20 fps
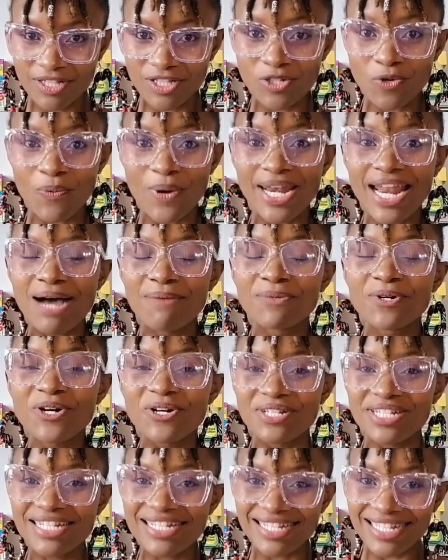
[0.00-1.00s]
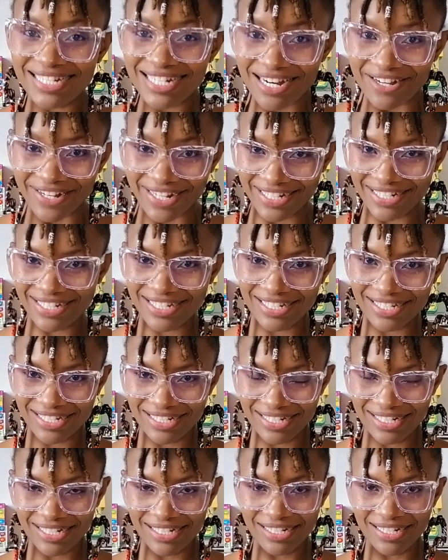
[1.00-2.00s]
So when I'm considerate,
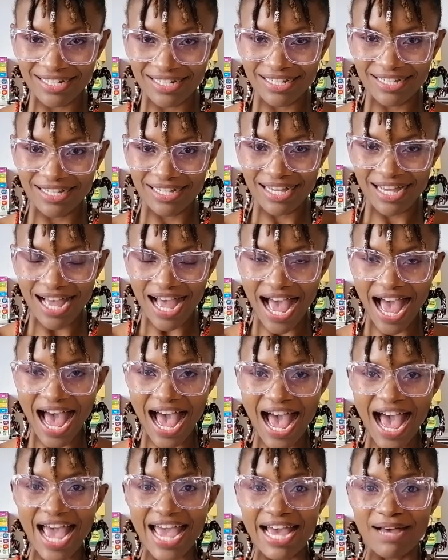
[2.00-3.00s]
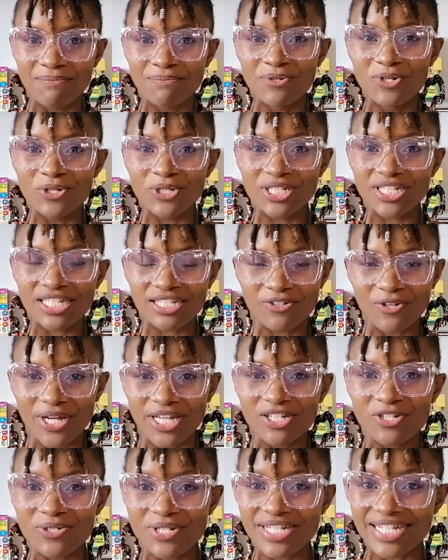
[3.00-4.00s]
I am not
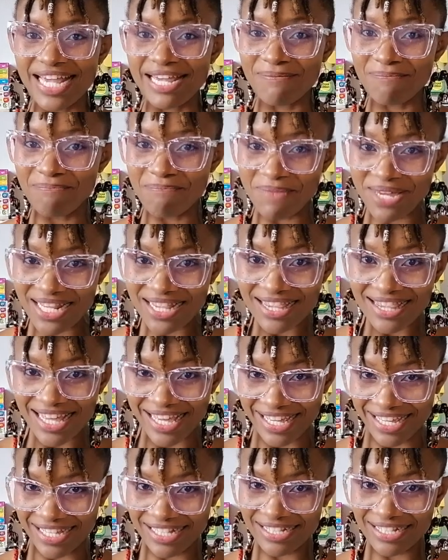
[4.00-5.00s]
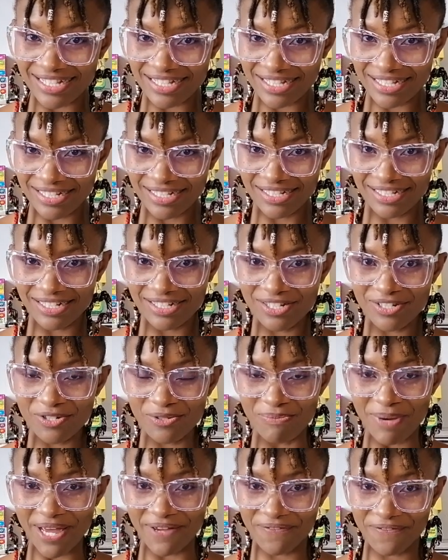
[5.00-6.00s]
going to say mean things
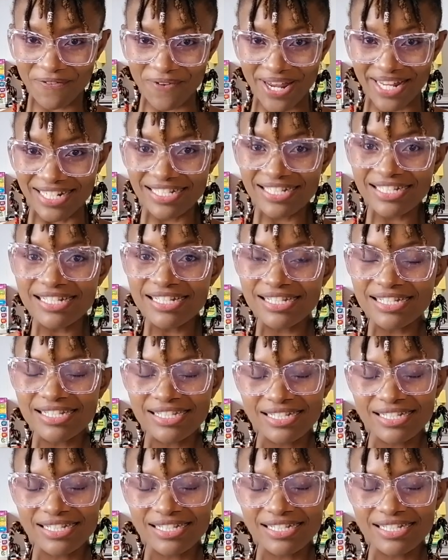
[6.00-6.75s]
to my friends,